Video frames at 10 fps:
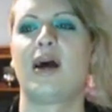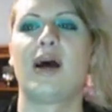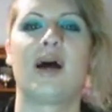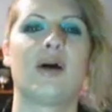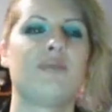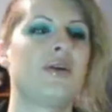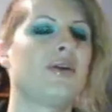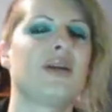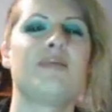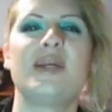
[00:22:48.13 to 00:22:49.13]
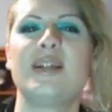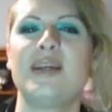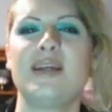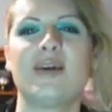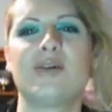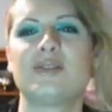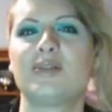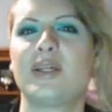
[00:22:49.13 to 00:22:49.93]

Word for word: Um, you know what I mean? He also